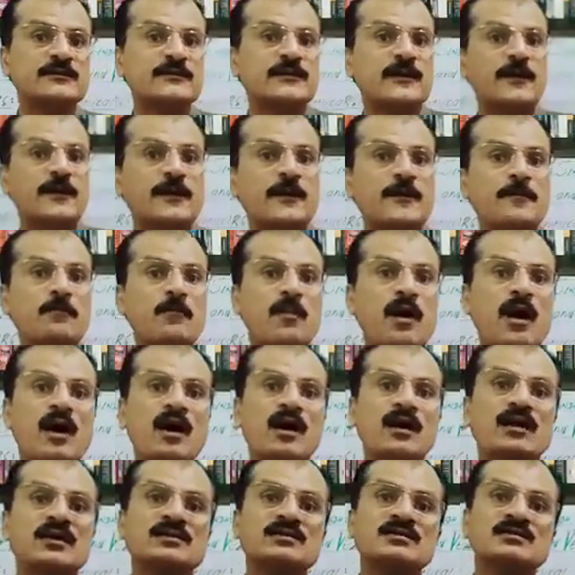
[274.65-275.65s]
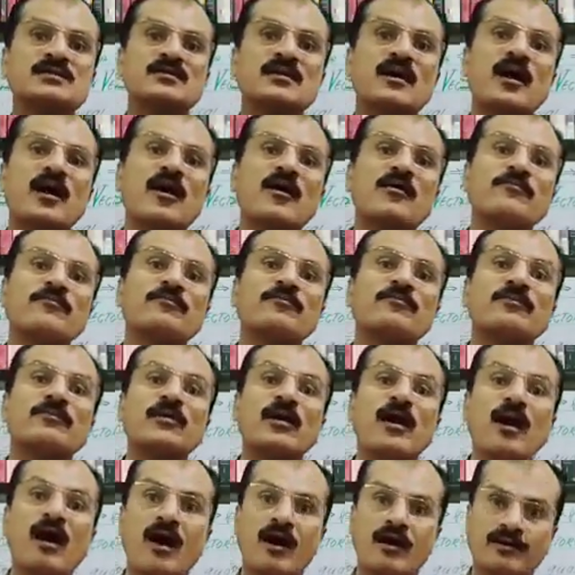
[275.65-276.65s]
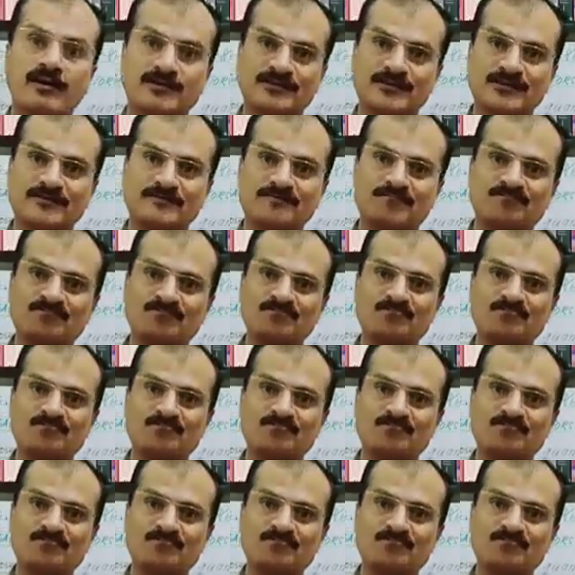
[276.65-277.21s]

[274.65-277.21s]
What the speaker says: the mass of north,